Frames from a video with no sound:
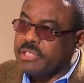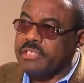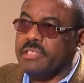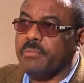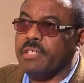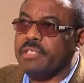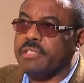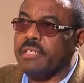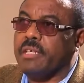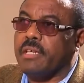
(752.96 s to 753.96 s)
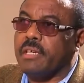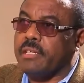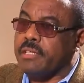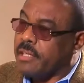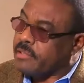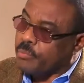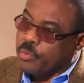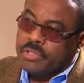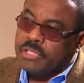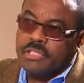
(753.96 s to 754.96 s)
established, and that
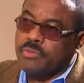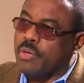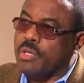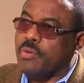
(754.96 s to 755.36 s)
process is going